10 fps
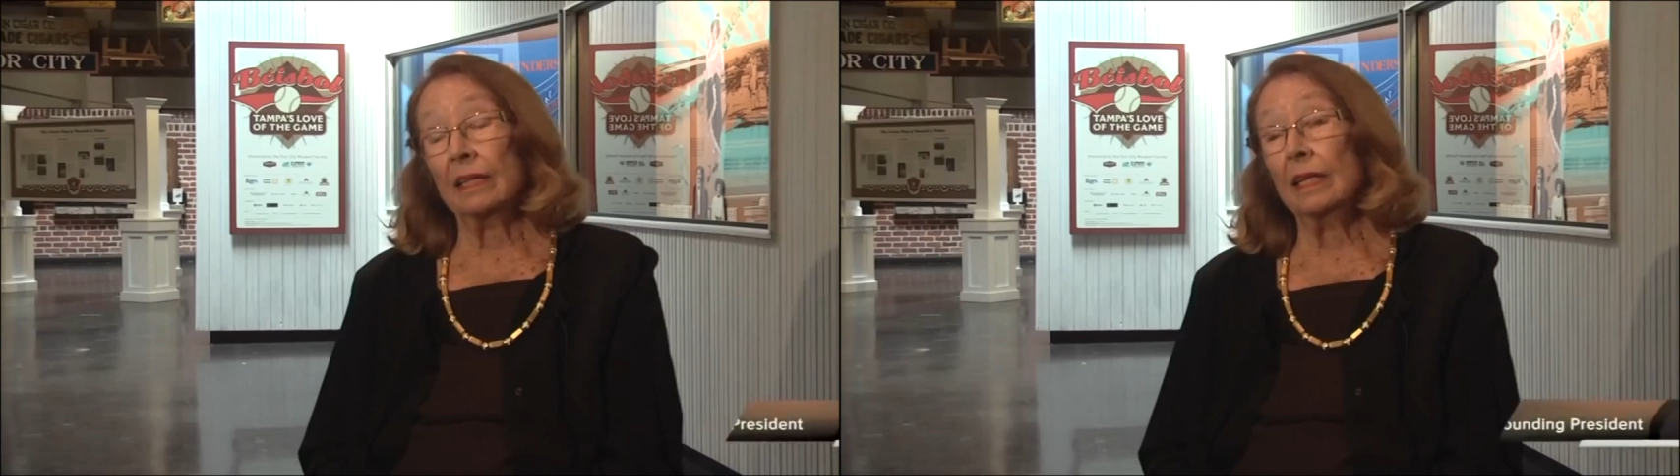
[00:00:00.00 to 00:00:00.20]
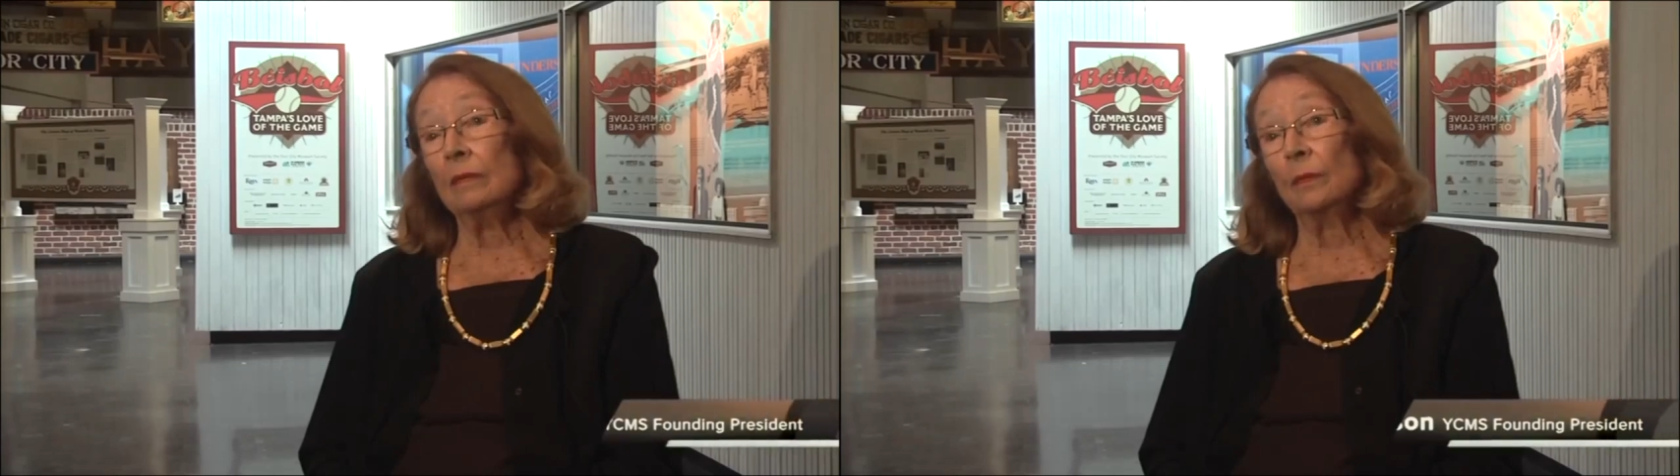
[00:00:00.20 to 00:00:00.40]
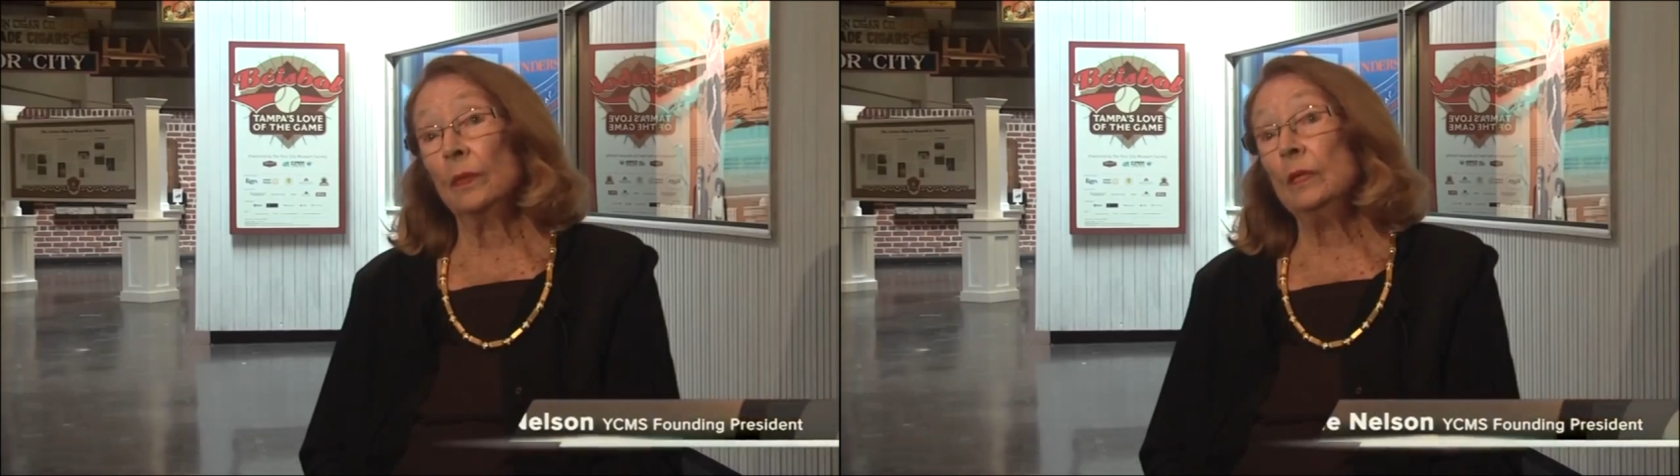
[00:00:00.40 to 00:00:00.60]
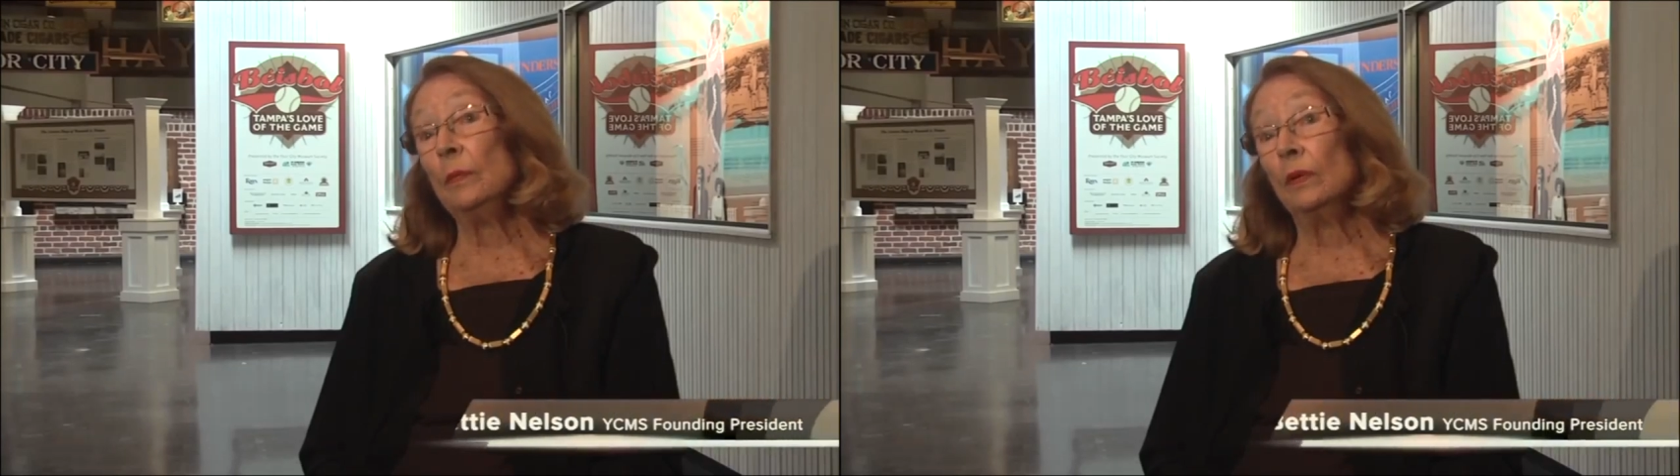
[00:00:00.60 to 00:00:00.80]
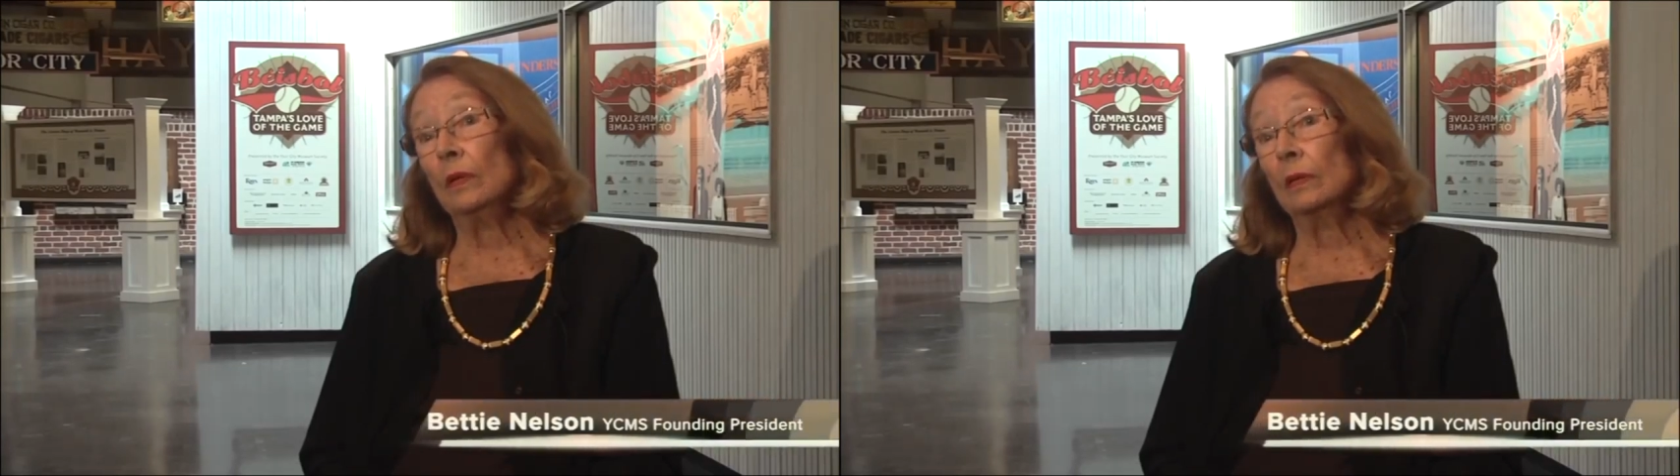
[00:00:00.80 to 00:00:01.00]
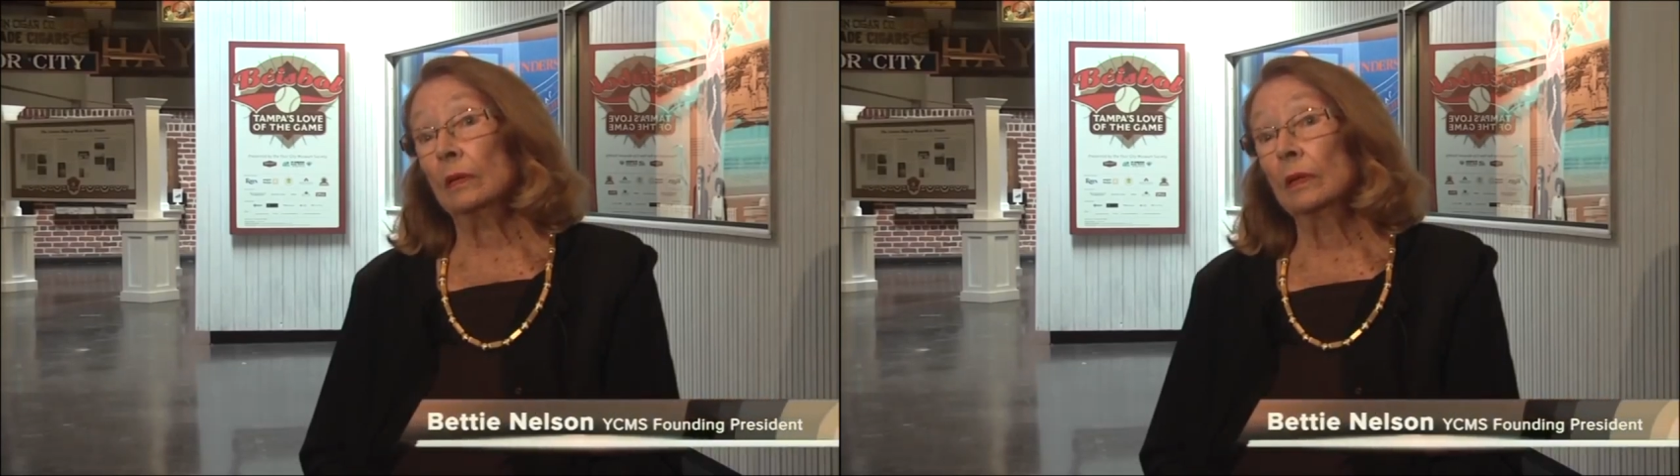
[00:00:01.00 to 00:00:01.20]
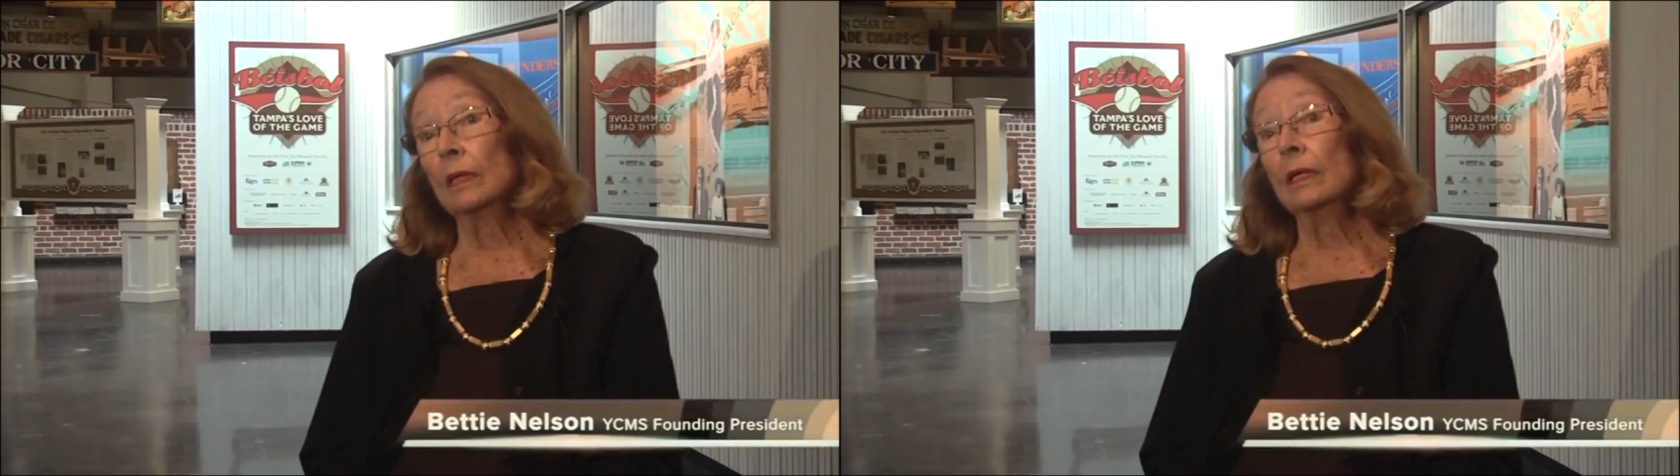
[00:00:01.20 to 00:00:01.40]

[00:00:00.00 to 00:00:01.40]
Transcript: I think people are